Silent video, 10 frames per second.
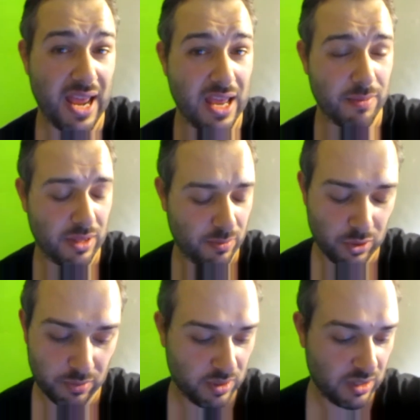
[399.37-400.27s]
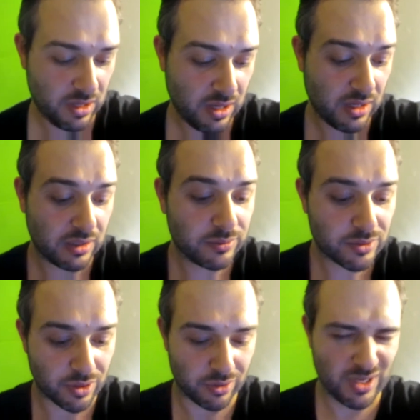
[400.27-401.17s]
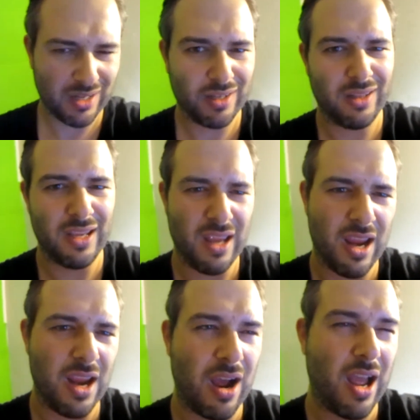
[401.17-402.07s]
a.m. at the moment. So technically,